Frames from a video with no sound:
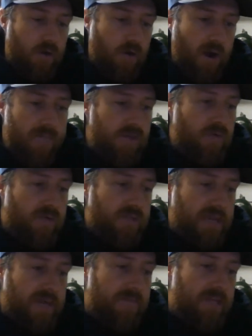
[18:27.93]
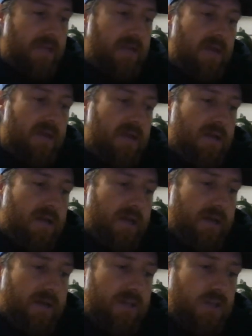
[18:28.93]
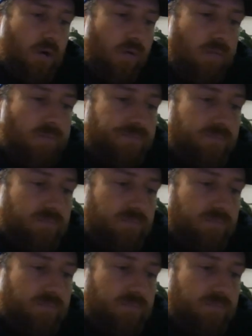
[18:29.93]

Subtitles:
I'm doing the same thing. So